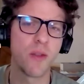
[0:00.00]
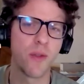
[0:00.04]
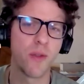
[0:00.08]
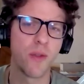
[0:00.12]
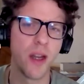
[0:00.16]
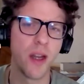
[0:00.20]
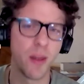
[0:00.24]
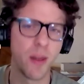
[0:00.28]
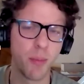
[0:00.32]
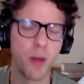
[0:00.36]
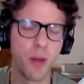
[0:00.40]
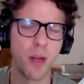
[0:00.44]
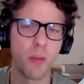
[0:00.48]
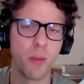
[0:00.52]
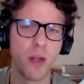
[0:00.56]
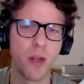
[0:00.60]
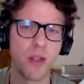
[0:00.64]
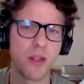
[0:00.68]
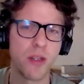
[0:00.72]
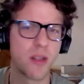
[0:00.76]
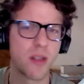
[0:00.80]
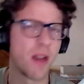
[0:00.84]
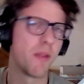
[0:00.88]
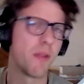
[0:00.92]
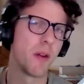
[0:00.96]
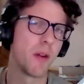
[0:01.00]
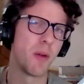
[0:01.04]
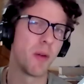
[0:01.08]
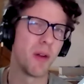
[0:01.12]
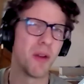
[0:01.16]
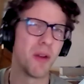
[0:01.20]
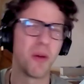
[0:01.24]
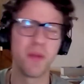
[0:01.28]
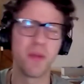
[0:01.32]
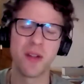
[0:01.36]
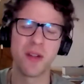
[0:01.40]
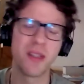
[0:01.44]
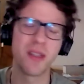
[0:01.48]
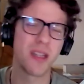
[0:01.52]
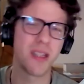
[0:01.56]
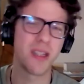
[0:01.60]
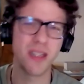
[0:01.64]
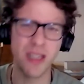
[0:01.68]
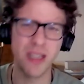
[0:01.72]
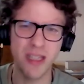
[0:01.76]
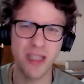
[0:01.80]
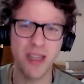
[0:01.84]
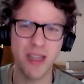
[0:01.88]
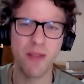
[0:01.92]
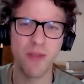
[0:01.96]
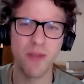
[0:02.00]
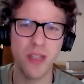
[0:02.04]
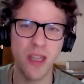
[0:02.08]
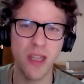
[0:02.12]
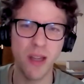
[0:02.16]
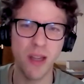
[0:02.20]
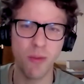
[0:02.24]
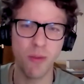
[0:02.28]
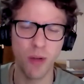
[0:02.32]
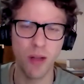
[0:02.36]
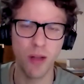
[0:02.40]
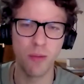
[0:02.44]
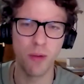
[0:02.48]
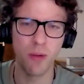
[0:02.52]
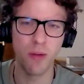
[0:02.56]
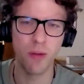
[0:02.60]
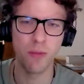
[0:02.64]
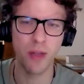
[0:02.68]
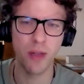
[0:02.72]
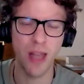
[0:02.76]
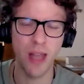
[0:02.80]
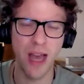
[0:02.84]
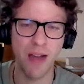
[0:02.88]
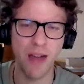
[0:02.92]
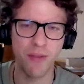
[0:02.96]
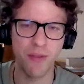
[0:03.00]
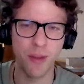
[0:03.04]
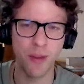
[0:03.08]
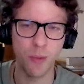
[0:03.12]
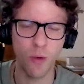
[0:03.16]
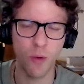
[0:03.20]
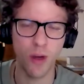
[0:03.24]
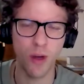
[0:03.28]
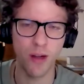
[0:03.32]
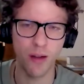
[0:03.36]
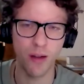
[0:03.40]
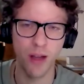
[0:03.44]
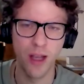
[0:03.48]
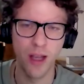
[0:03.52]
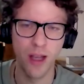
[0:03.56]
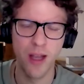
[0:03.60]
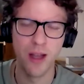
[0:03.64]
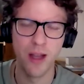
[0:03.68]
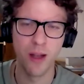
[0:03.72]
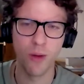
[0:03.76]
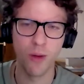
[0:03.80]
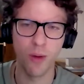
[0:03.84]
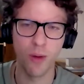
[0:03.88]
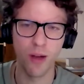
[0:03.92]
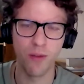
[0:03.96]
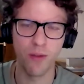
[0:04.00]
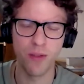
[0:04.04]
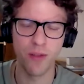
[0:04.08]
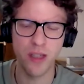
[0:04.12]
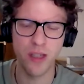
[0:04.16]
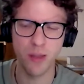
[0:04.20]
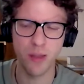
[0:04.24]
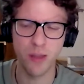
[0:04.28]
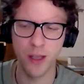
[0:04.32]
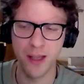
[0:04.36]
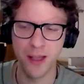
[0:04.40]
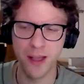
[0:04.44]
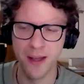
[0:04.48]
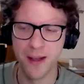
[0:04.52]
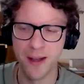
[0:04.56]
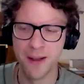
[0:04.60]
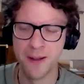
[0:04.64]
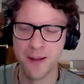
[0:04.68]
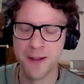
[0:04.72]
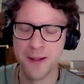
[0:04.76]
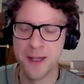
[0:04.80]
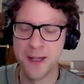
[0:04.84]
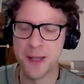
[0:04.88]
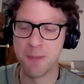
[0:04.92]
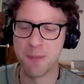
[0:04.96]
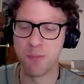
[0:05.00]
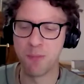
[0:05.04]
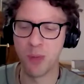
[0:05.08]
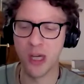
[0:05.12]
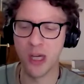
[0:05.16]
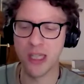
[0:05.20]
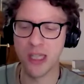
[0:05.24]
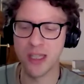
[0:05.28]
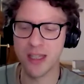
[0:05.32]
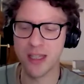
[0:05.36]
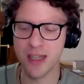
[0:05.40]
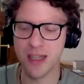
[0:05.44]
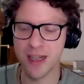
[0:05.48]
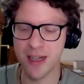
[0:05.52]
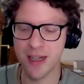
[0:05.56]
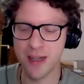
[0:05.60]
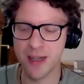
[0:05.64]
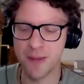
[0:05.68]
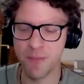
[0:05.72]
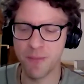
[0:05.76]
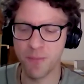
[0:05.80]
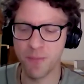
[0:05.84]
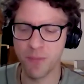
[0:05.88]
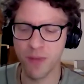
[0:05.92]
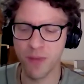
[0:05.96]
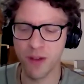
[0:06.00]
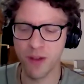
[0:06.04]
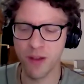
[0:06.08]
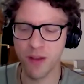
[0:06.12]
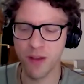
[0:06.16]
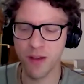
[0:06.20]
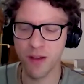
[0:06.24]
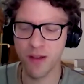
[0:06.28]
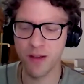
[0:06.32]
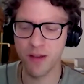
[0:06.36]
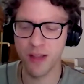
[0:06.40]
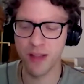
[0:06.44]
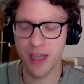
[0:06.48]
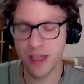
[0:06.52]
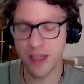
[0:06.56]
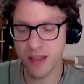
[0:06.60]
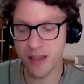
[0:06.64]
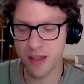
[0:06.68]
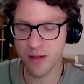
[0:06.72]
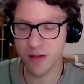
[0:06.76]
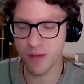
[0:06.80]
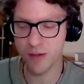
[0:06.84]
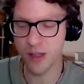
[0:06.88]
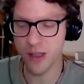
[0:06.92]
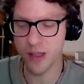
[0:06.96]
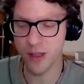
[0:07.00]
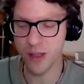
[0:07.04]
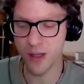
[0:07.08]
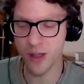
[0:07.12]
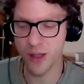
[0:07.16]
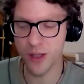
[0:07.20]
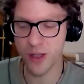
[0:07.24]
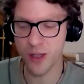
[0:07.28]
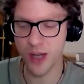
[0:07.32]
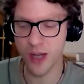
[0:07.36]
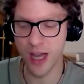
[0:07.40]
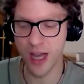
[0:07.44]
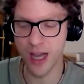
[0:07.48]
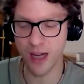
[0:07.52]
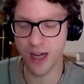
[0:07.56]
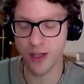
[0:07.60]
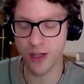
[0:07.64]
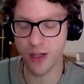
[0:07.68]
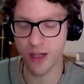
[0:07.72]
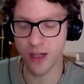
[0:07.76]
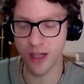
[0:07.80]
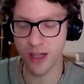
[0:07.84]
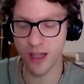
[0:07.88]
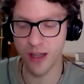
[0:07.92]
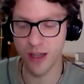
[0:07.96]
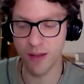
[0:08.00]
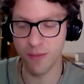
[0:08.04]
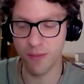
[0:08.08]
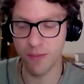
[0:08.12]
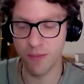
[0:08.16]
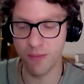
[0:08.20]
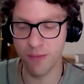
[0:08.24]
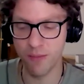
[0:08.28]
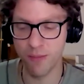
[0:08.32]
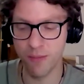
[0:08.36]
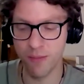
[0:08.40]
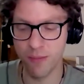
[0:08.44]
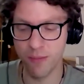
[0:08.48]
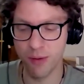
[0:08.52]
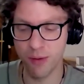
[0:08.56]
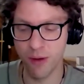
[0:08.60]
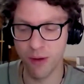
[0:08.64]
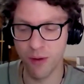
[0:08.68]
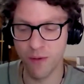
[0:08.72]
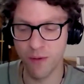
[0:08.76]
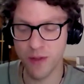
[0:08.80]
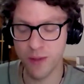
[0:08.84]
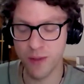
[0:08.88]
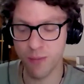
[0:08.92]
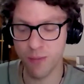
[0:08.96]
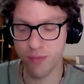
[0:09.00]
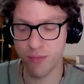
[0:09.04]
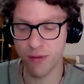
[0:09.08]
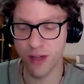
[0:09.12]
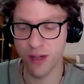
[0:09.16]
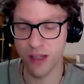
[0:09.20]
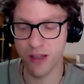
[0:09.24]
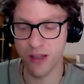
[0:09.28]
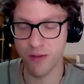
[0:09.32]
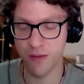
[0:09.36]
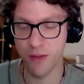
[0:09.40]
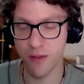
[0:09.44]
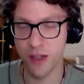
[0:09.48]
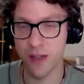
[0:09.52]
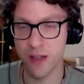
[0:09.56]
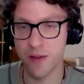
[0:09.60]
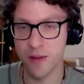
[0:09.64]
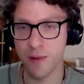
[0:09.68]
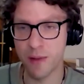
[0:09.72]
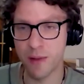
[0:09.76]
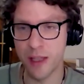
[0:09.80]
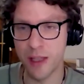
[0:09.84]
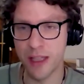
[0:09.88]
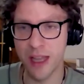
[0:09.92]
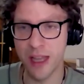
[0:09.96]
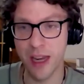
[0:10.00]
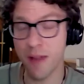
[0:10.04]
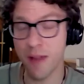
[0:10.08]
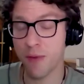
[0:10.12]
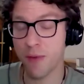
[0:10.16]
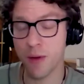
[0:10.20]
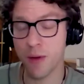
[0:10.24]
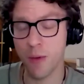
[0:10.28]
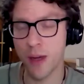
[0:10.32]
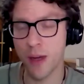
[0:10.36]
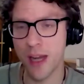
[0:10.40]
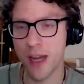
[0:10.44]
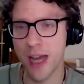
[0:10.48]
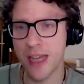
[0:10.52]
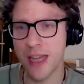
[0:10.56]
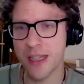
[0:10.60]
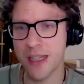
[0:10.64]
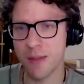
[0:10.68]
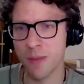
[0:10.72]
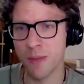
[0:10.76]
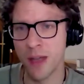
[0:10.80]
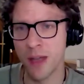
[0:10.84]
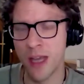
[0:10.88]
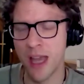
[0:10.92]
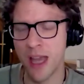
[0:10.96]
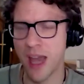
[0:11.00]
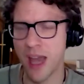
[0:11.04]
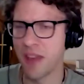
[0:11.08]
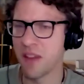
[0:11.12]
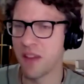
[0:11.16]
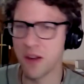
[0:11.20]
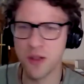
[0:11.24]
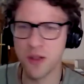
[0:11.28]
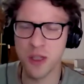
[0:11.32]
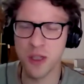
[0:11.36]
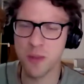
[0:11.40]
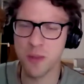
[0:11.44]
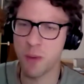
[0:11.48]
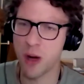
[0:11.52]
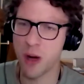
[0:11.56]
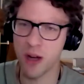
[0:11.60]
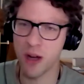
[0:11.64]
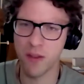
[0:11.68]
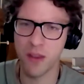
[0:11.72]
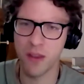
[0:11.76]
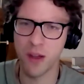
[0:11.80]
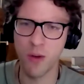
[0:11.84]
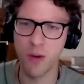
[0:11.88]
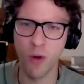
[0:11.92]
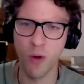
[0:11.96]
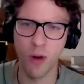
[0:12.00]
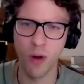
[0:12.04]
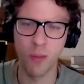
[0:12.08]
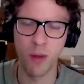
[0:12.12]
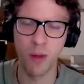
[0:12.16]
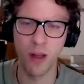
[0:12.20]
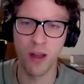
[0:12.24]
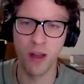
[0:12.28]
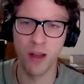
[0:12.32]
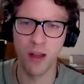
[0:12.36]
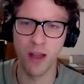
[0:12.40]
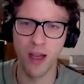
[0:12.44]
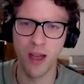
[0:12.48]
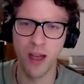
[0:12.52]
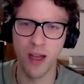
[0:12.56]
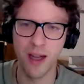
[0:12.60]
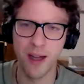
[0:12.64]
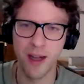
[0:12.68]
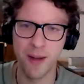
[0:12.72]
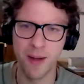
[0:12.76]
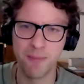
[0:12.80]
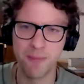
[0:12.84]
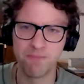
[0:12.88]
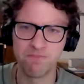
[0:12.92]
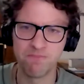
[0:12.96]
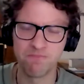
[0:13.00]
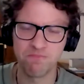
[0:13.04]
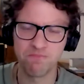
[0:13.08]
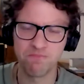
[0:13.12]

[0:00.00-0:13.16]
to find that pretty much everyone over 60, 70 will have them quite visibly. But latest research actually proves pretty definitively that everyone has them, and they're just part of the normal